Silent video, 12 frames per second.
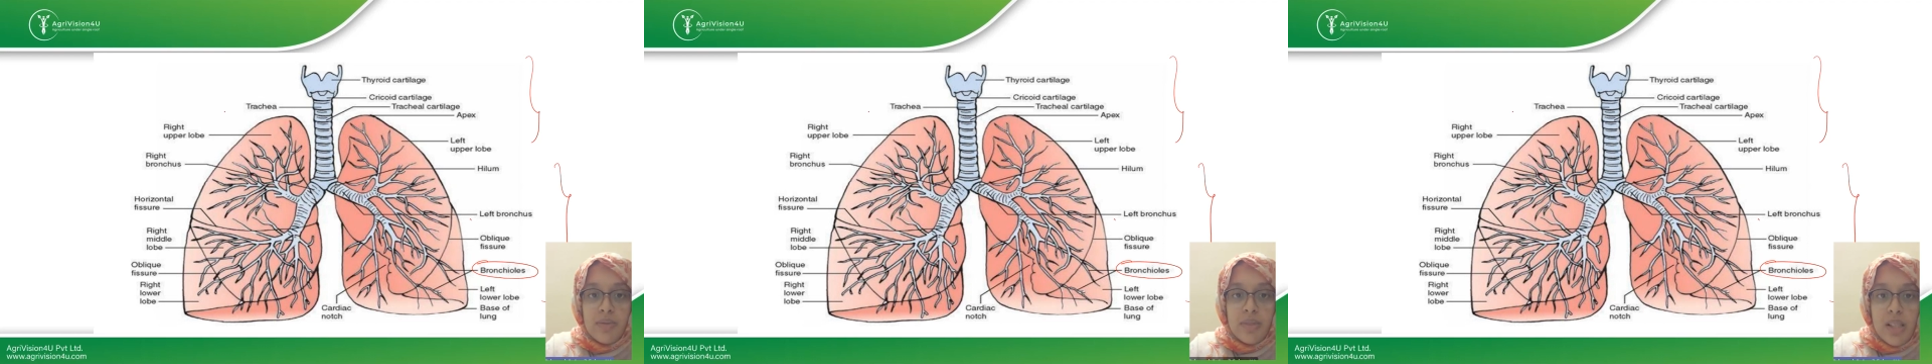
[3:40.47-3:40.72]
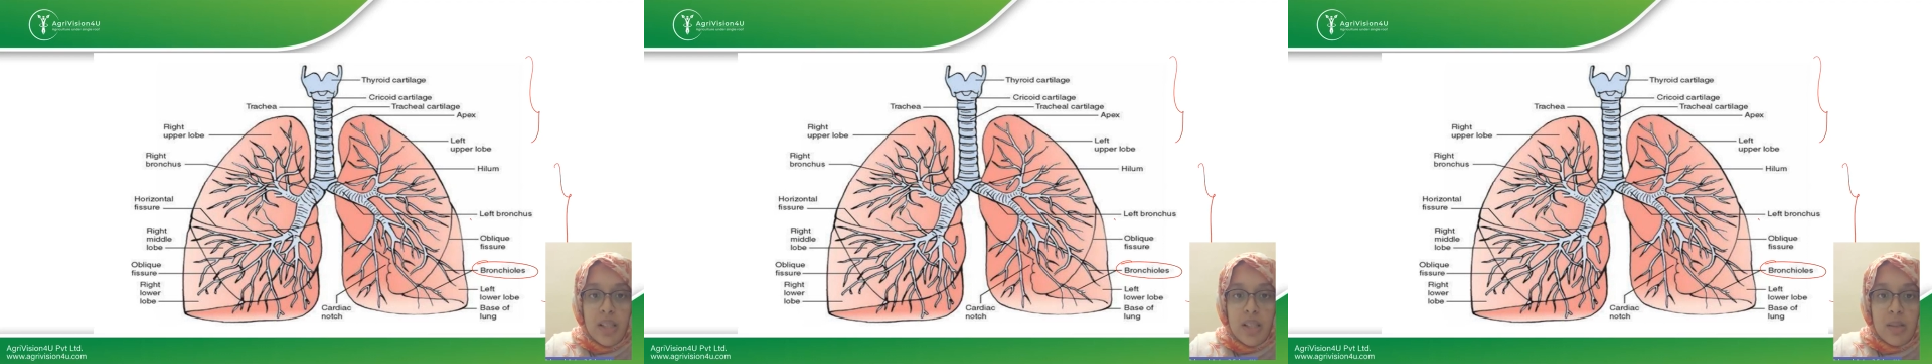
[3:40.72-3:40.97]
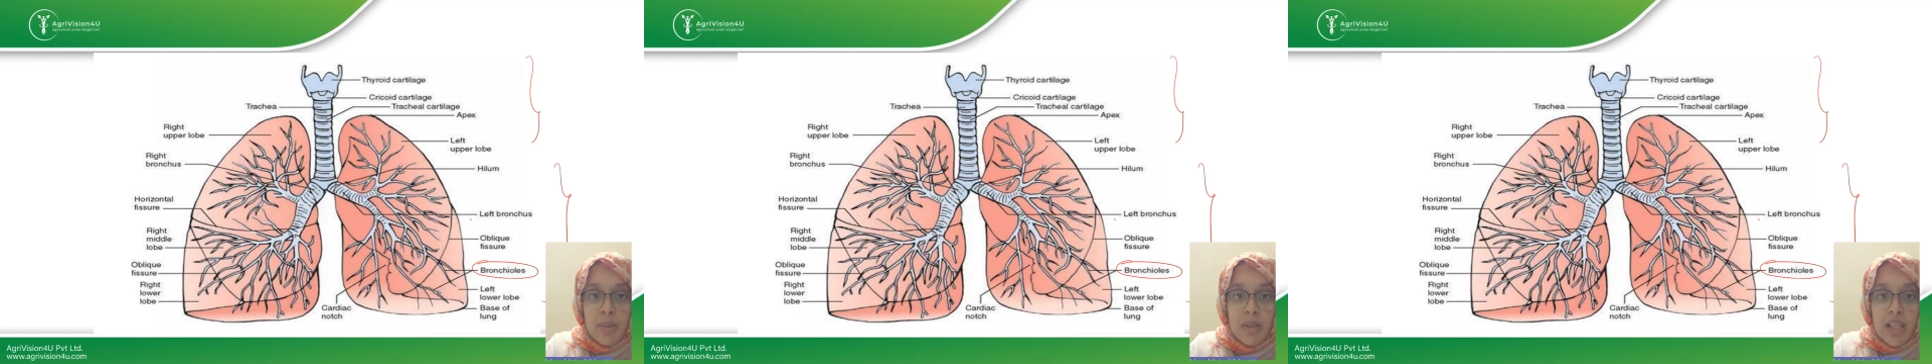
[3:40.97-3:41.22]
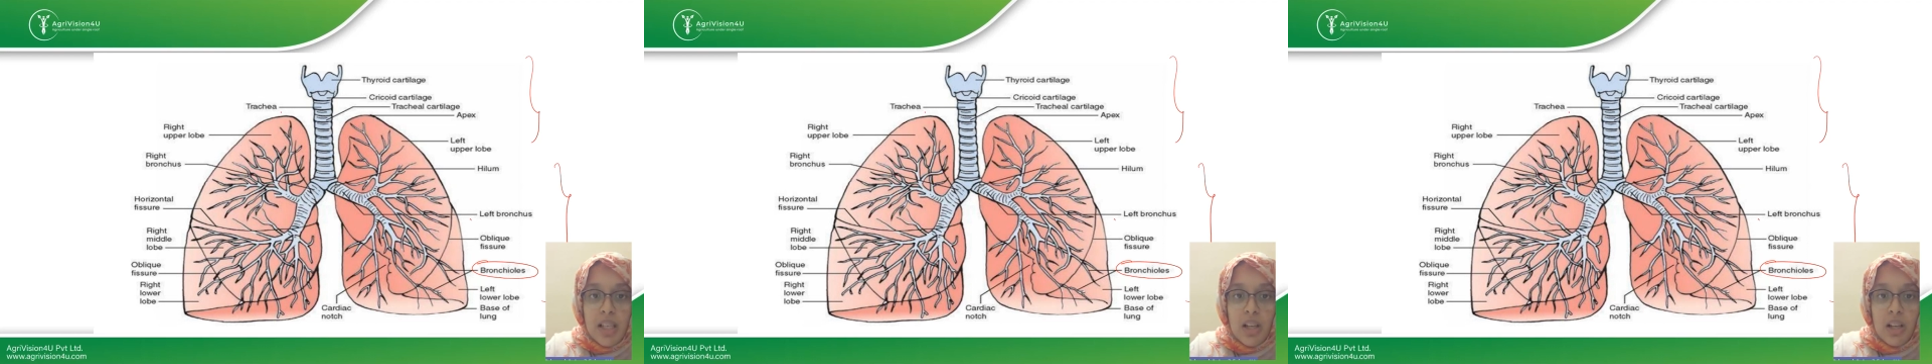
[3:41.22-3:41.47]
this
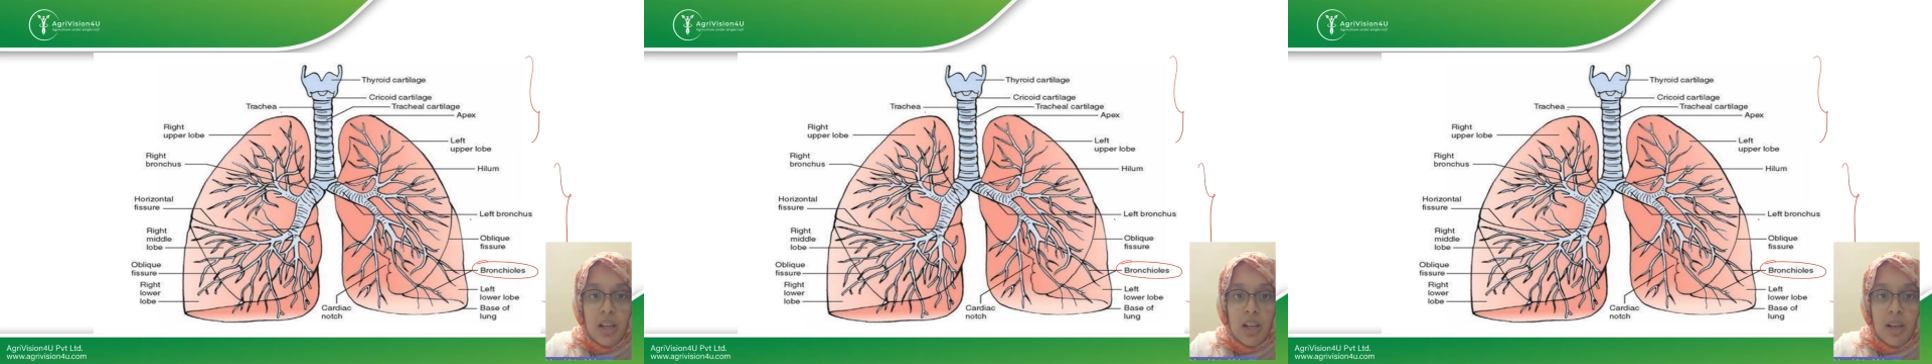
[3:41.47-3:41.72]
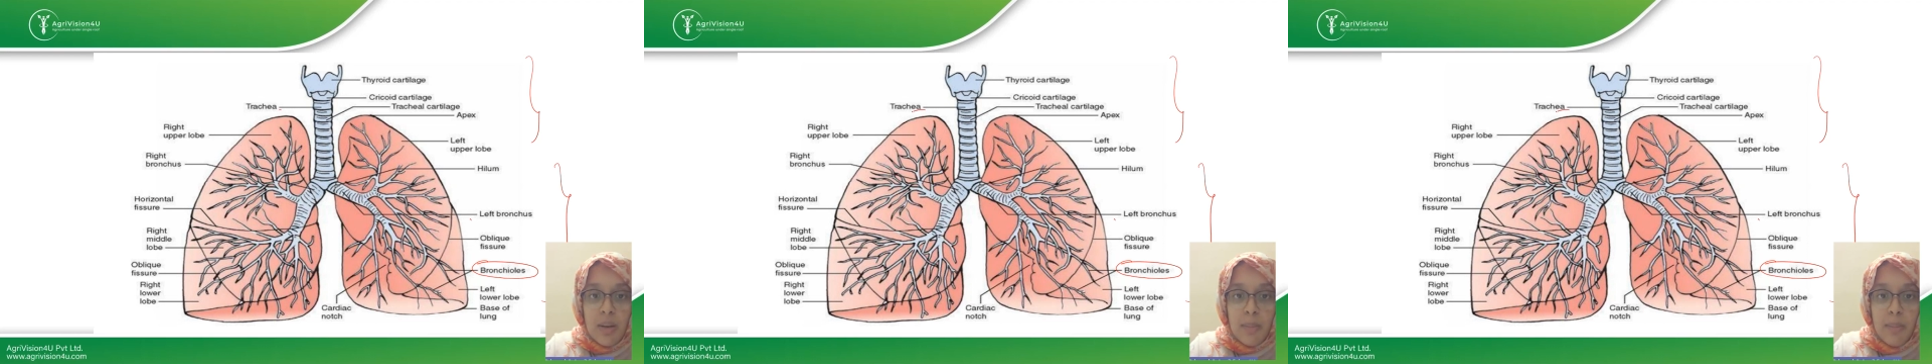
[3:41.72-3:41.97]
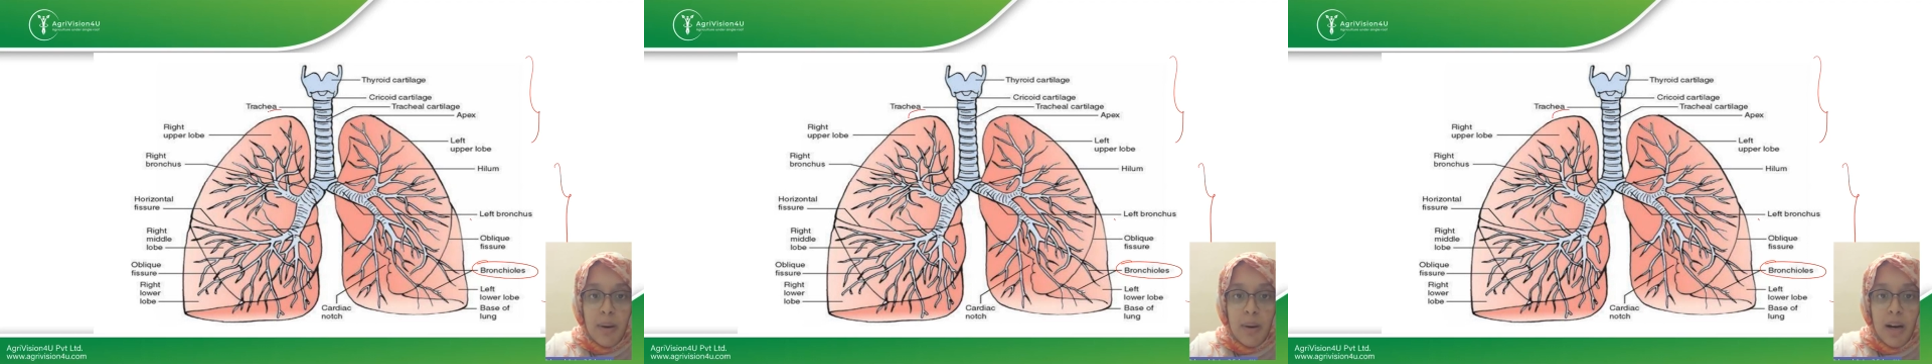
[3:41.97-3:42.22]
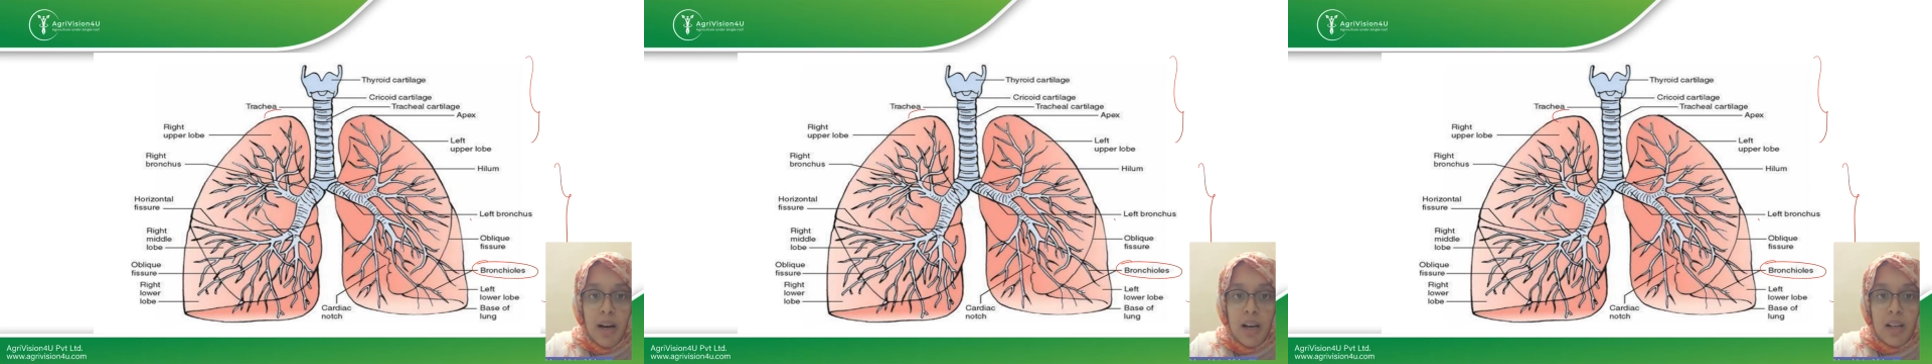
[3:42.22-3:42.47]
particular part,
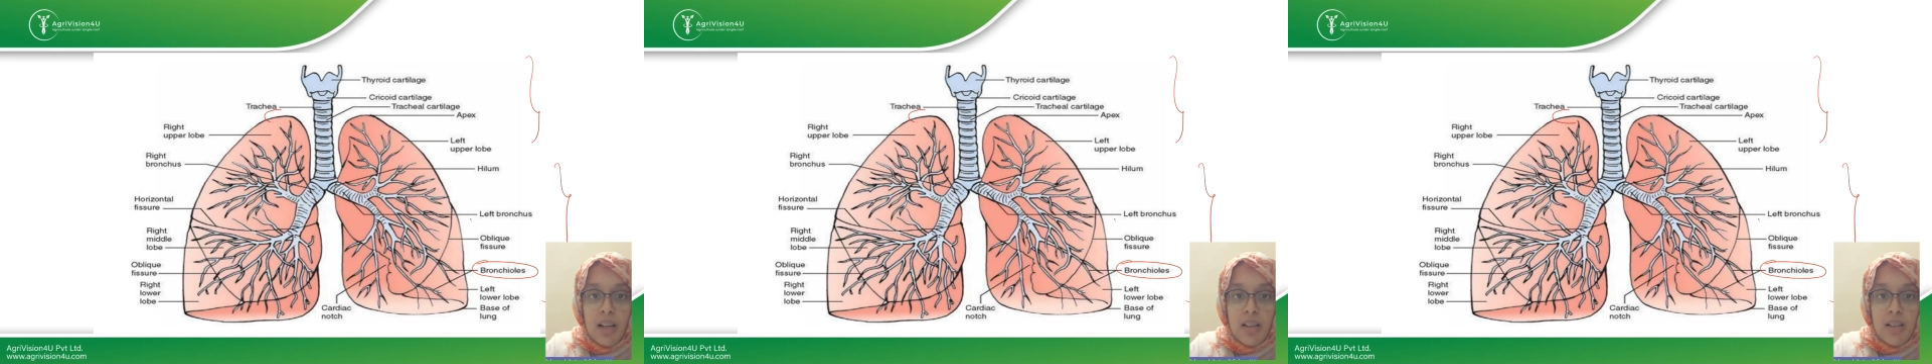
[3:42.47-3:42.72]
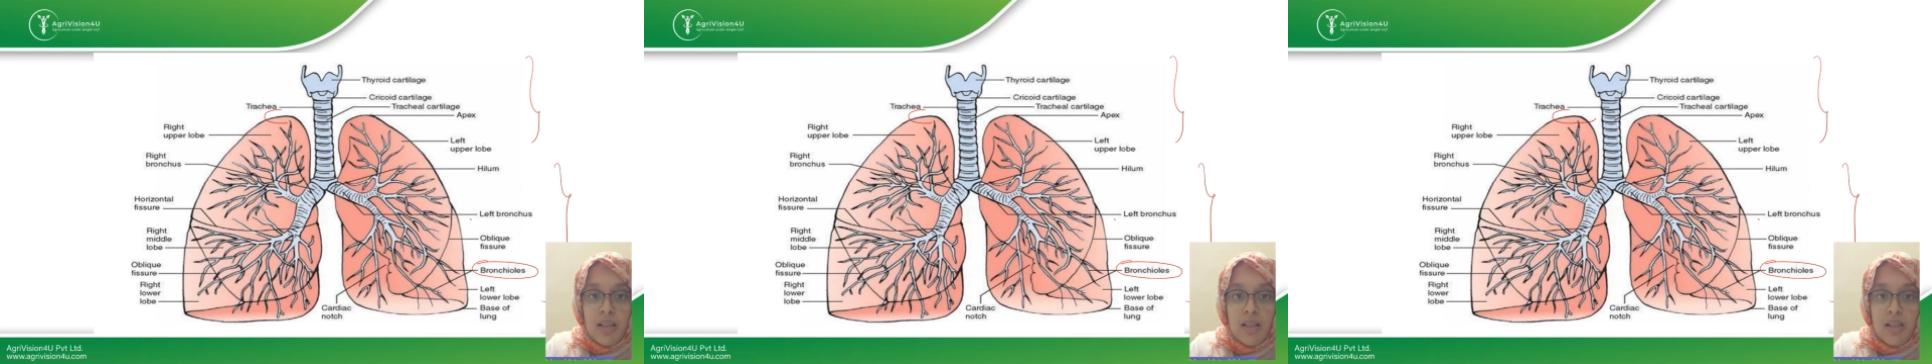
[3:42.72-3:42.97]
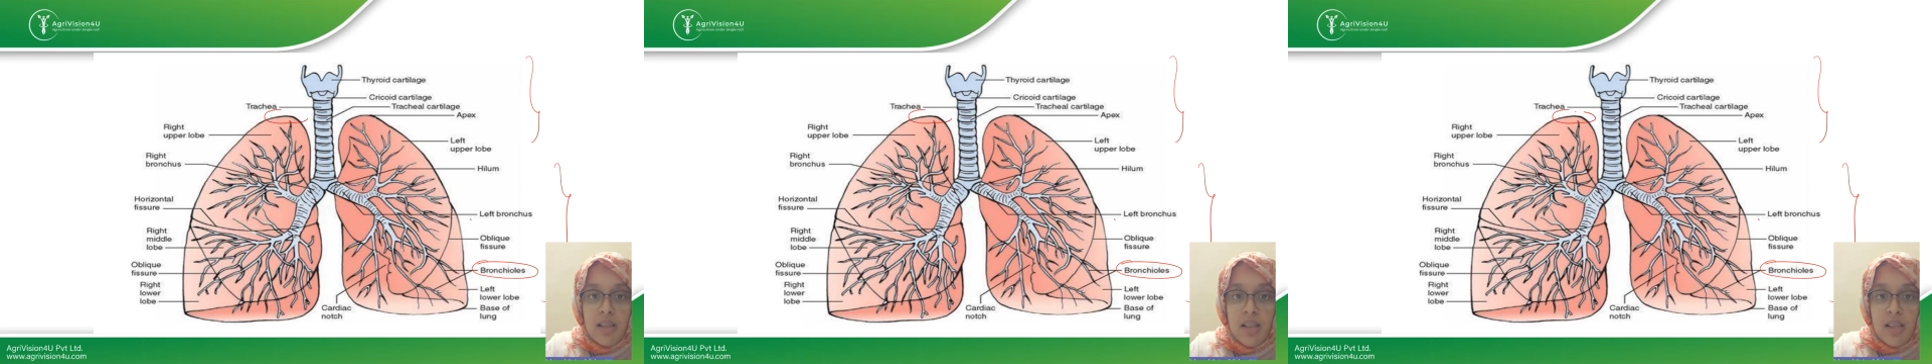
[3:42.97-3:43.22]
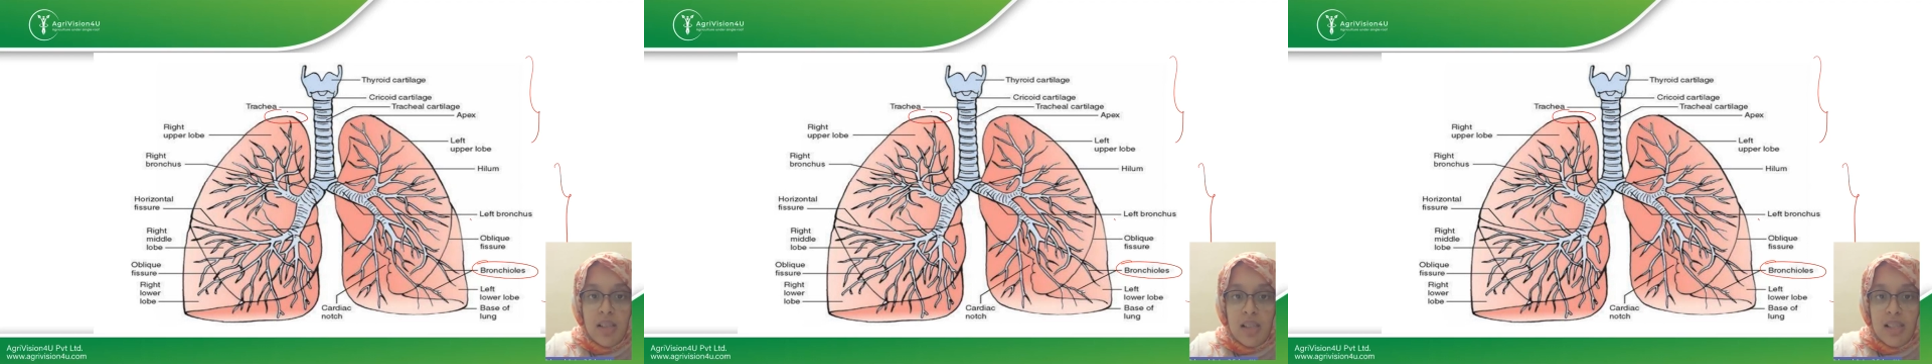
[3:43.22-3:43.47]
this is the narrow,
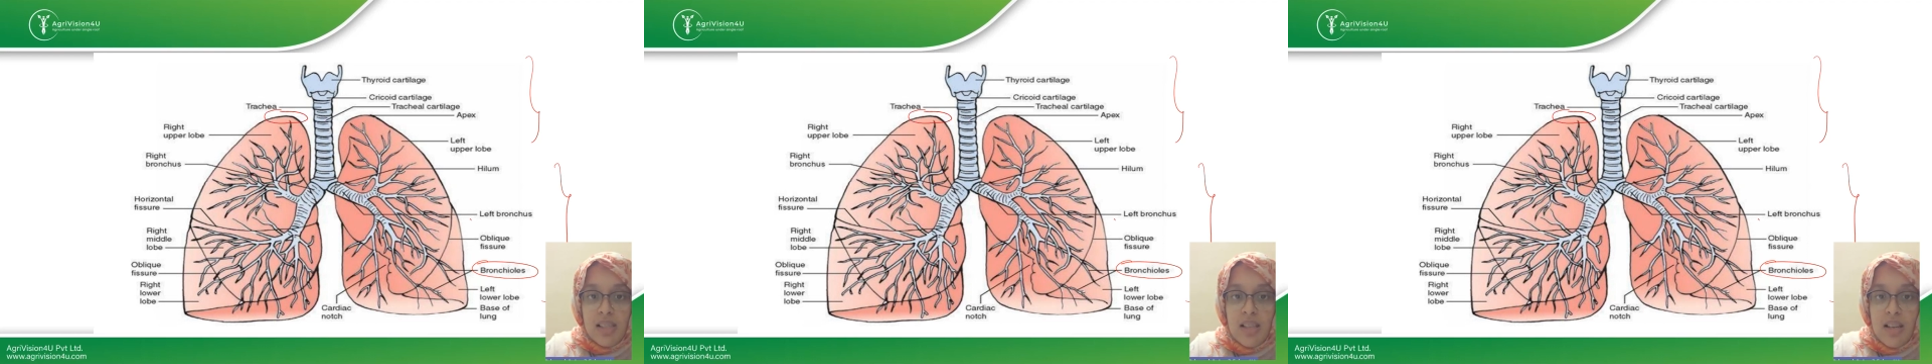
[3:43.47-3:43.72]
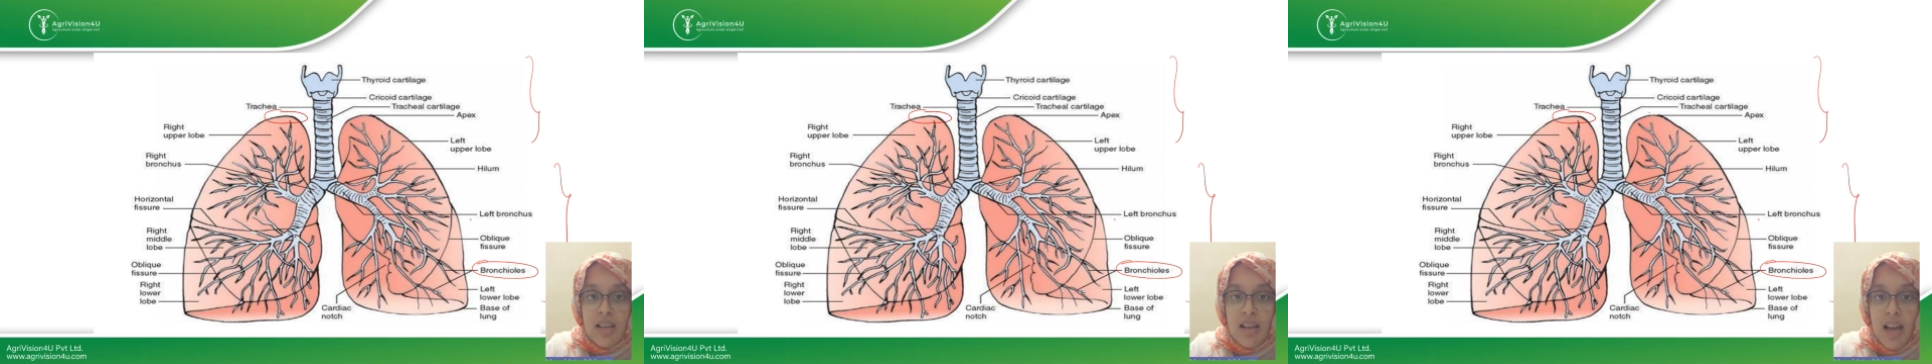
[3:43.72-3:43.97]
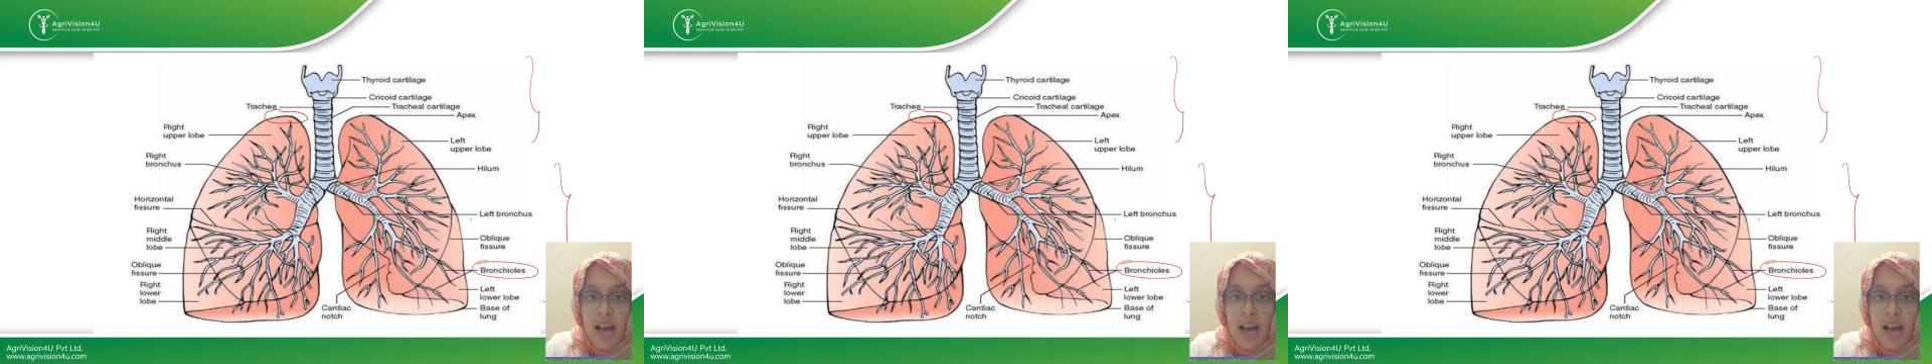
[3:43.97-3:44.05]
rounded apex.